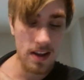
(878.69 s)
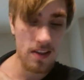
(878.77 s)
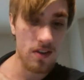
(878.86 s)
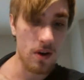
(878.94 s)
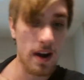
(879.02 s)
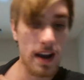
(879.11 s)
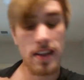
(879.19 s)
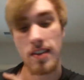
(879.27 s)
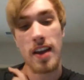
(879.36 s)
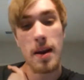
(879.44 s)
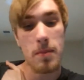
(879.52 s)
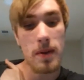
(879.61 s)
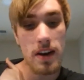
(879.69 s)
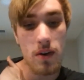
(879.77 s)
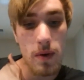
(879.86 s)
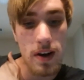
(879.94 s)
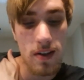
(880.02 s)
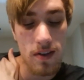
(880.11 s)
So I instead played
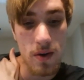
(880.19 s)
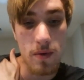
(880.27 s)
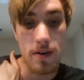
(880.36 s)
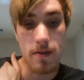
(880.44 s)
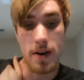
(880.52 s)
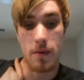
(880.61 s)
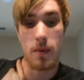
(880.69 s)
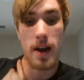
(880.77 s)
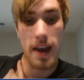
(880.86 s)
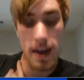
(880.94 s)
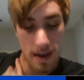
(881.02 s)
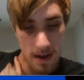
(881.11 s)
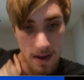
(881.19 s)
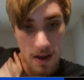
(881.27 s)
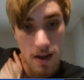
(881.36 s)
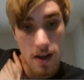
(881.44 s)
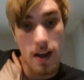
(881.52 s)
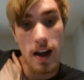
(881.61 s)
queen to c1 right away,
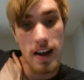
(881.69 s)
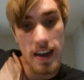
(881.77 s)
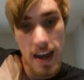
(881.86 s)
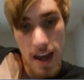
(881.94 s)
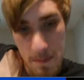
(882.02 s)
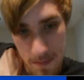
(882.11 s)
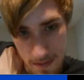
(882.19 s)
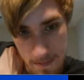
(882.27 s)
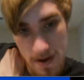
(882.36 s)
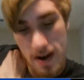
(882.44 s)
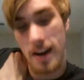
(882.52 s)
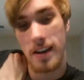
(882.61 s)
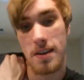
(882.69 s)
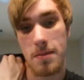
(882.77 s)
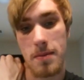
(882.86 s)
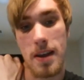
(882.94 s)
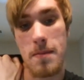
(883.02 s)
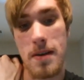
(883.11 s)
again preparing to
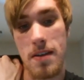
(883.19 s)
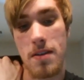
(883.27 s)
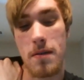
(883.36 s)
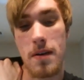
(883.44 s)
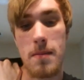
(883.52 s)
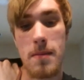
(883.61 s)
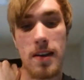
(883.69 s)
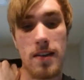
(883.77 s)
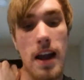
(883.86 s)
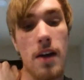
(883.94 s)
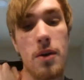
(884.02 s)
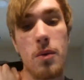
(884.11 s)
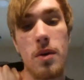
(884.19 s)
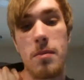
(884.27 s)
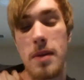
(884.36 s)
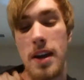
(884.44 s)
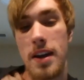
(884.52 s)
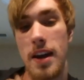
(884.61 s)
play b3 because now there
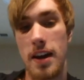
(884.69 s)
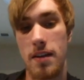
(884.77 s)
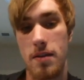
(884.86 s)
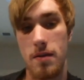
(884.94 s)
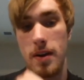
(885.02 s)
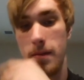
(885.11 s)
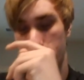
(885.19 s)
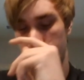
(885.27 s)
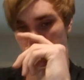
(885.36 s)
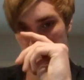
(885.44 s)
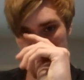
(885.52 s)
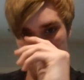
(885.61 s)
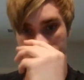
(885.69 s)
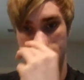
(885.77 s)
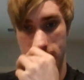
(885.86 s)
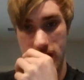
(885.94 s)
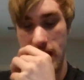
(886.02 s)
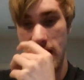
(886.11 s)
wouldn't be a knight a3.
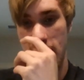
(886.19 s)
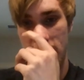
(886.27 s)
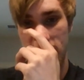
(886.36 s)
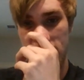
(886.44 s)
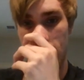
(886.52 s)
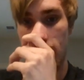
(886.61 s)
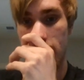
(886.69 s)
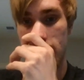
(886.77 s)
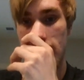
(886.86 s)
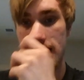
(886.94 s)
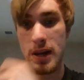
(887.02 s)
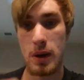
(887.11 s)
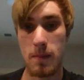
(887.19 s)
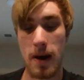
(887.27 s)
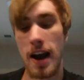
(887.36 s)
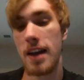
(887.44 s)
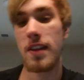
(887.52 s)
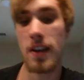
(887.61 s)
And the other idea
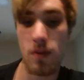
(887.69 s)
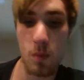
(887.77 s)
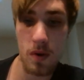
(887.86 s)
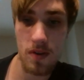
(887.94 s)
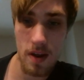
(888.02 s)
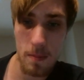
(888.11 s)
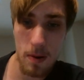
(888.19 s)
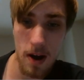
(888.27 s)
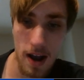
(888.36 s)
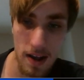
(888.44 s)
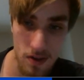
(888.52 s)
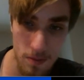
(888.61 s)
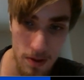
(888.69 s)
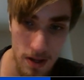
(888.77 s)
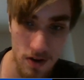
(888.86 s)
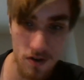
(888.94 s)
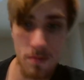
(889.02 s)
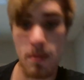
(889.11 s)
behind this was that
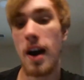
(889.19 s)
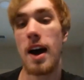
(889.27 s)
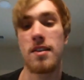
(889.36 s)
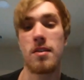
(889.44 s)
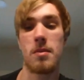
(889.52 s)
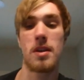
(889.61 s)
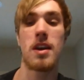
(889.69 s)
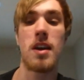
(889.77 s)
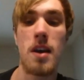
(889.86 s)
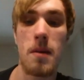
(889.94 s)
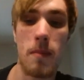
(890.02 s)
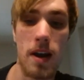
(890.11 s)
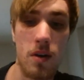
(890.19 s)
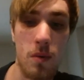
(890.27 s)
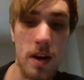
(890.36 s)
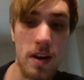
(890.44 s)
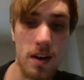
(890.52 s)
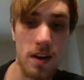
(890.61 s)
possibly, just possibly, my
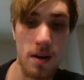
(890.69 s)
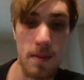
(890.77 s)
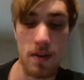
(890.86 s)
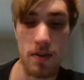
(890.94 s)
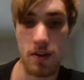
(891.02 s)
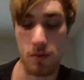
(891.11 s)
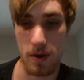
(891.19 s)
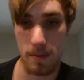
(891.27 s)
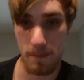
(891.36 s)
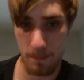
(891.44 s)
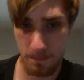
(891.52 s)
queen could come out this way.